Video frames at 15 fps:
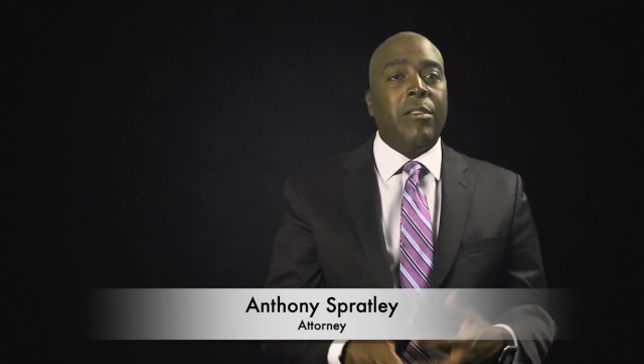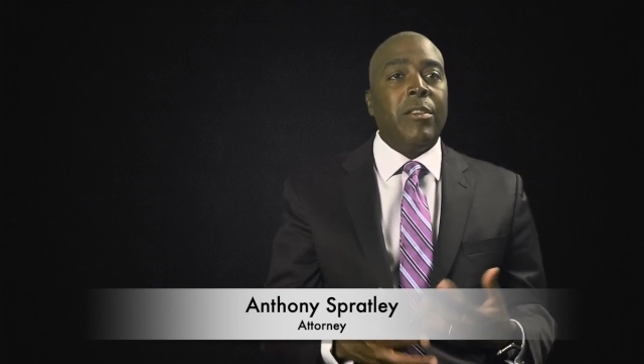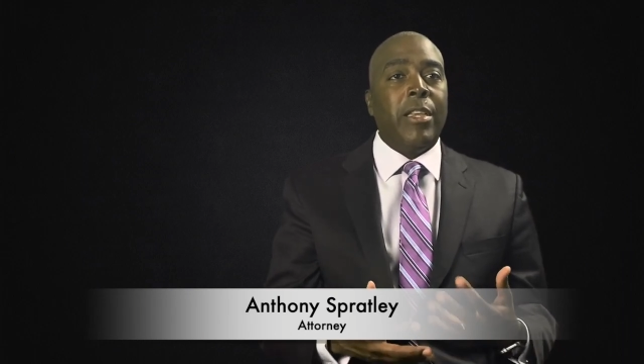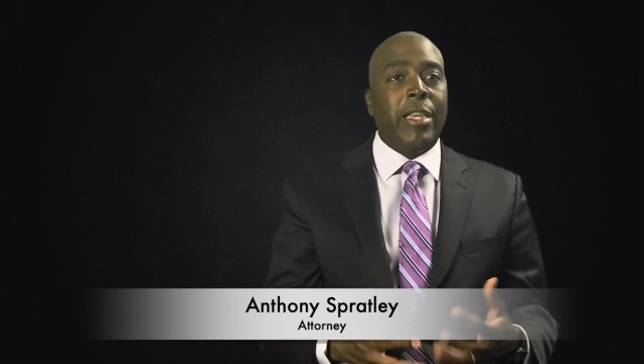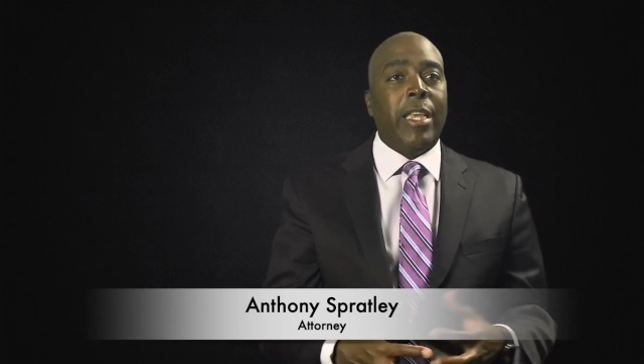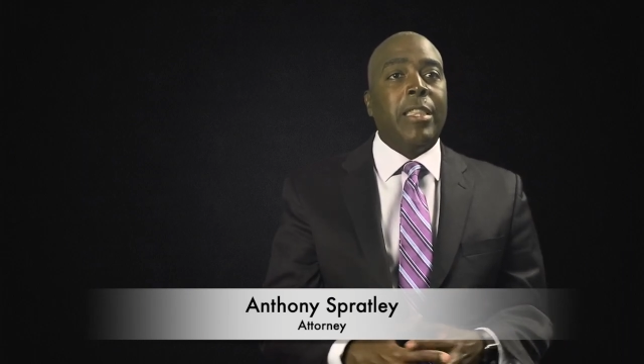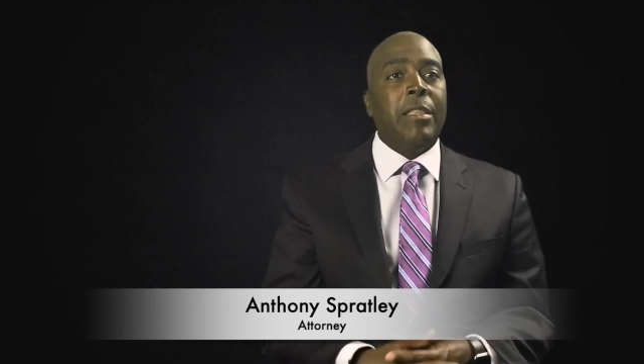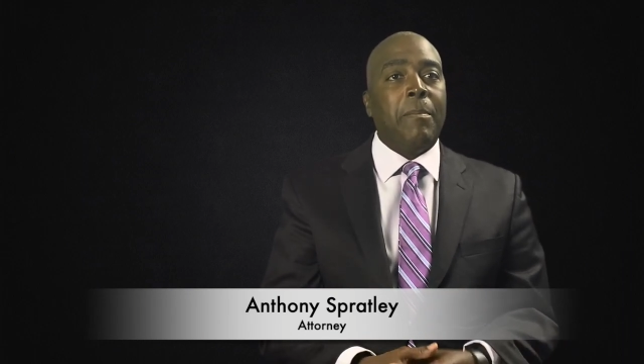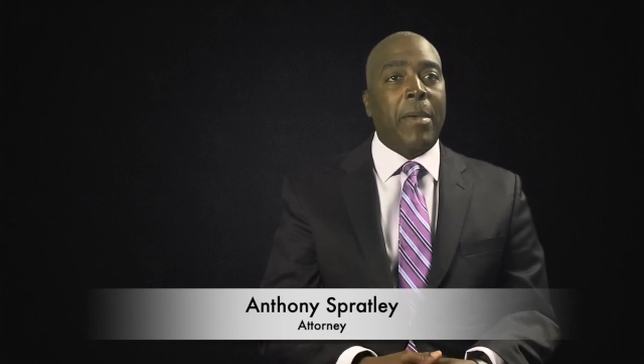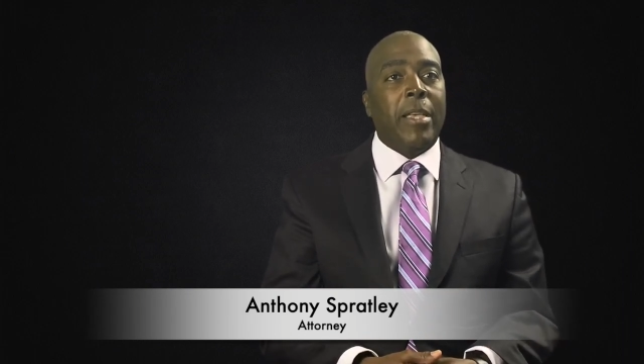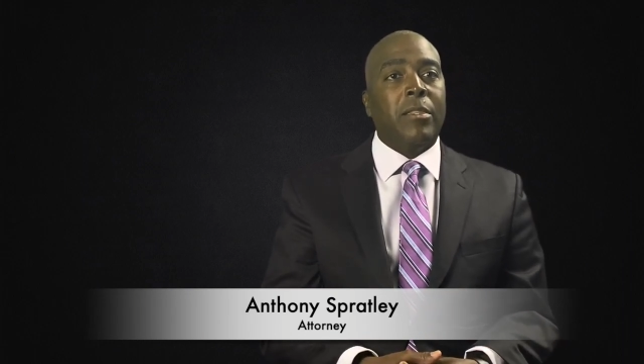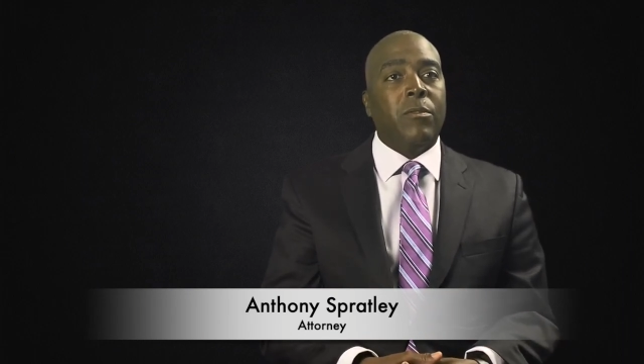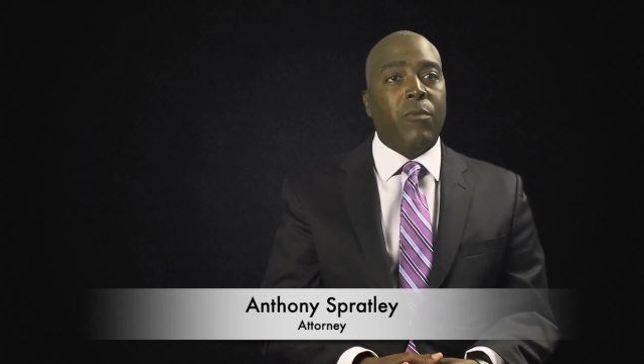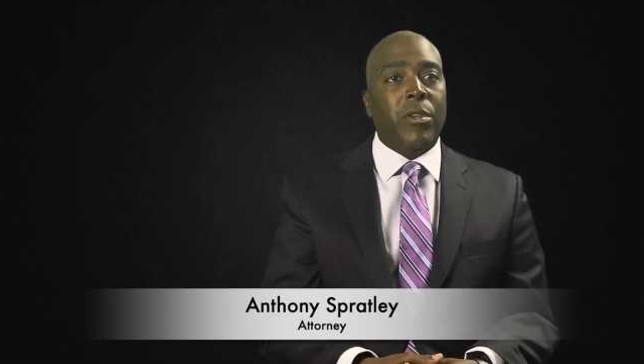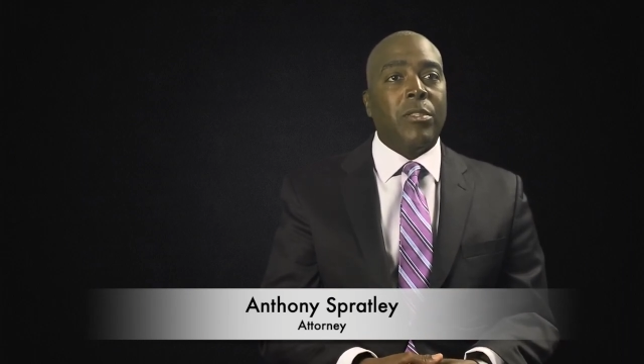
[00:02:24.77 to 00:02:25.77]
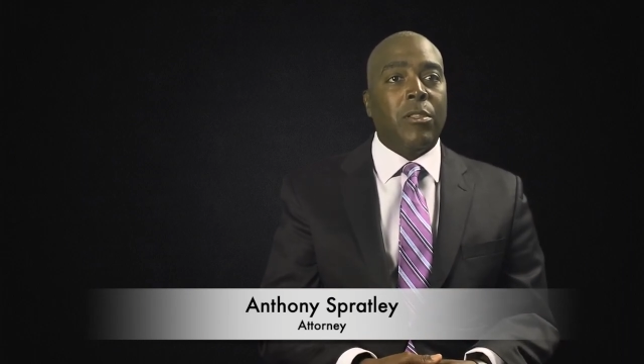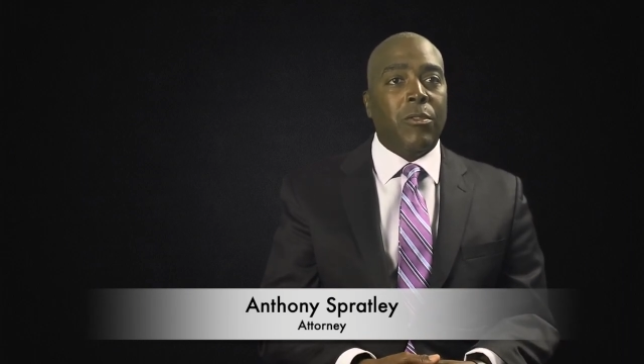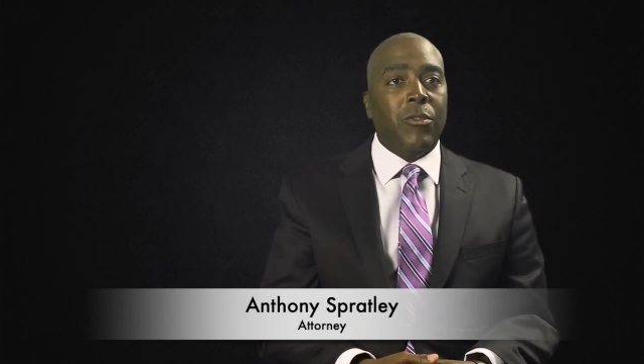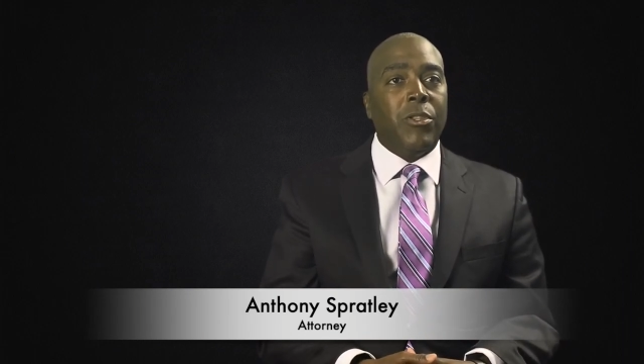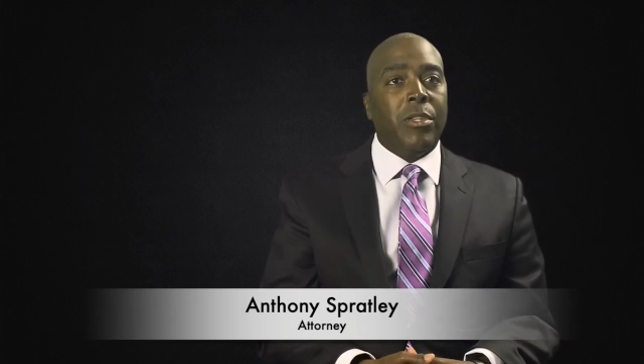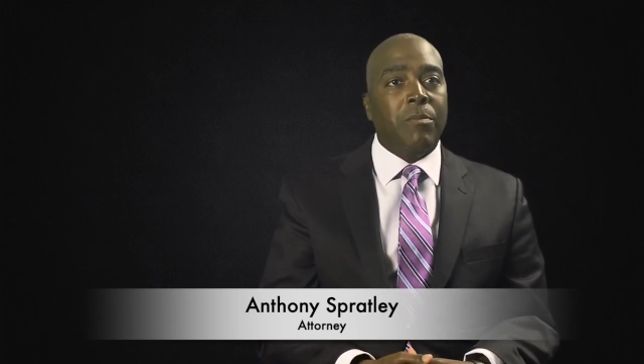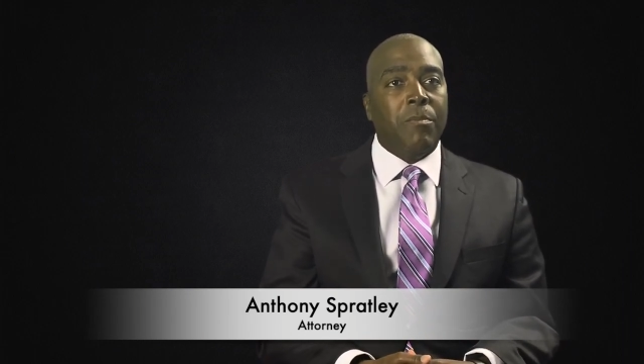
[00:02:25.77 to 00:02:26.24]
you can get the best
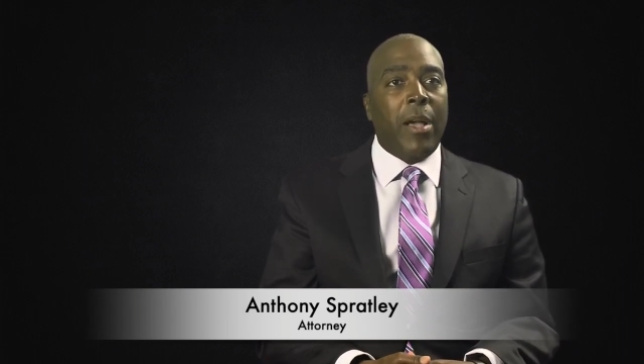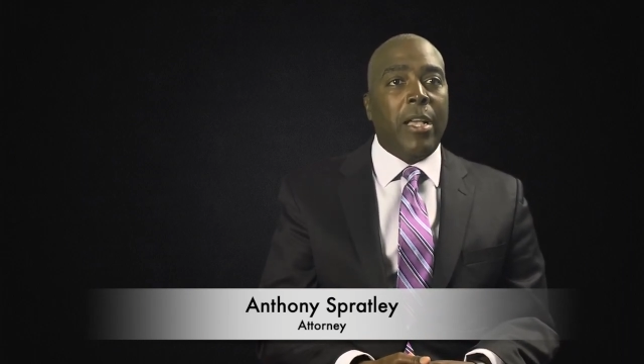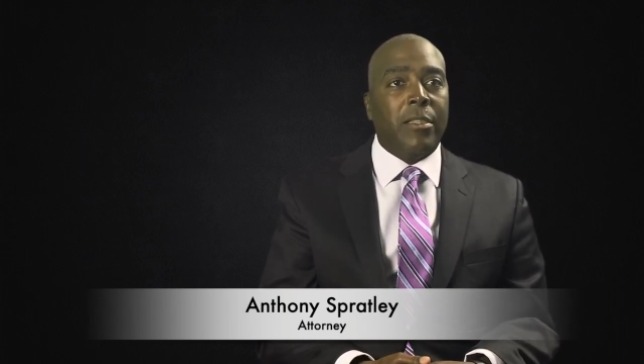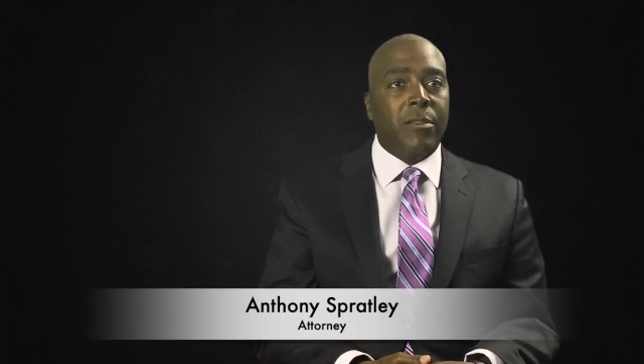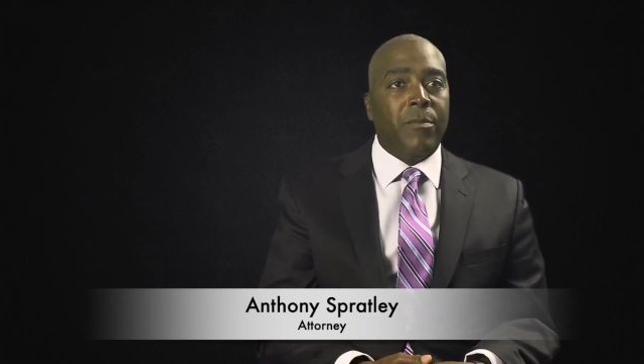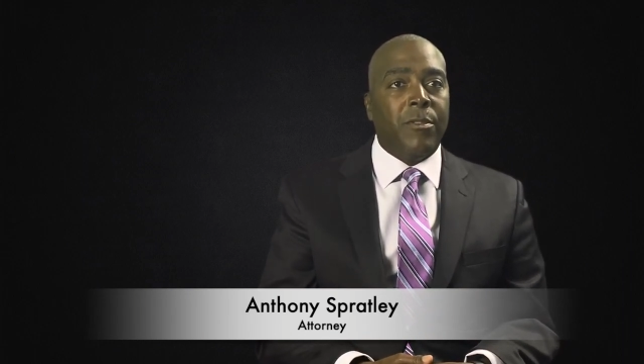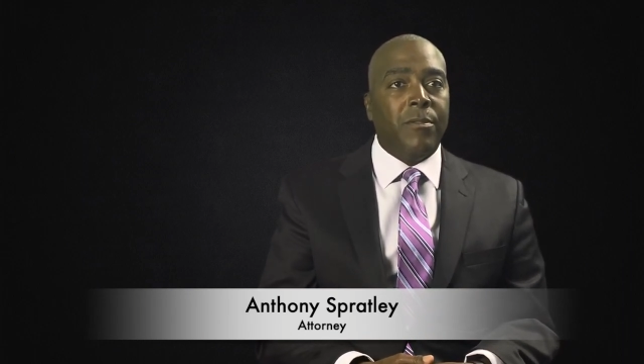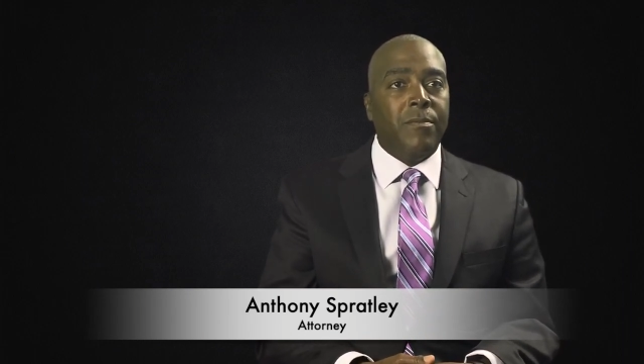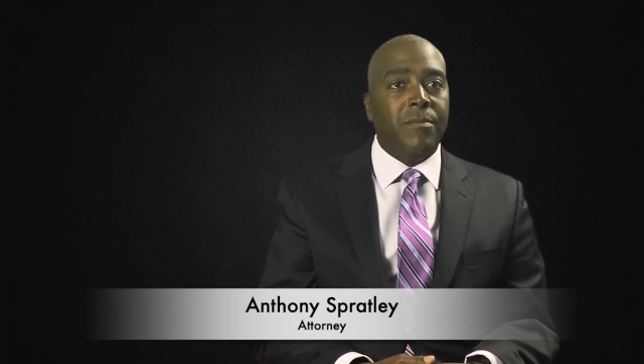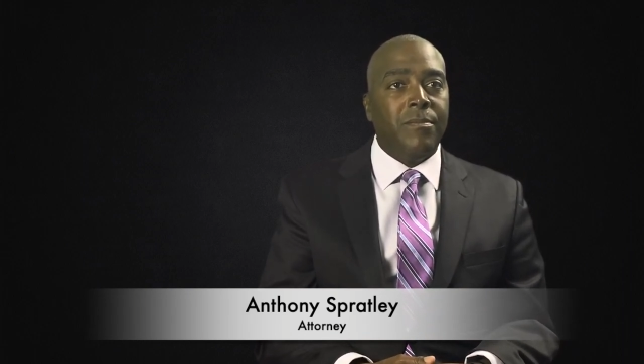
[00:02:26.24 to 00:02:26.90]
resolution possible.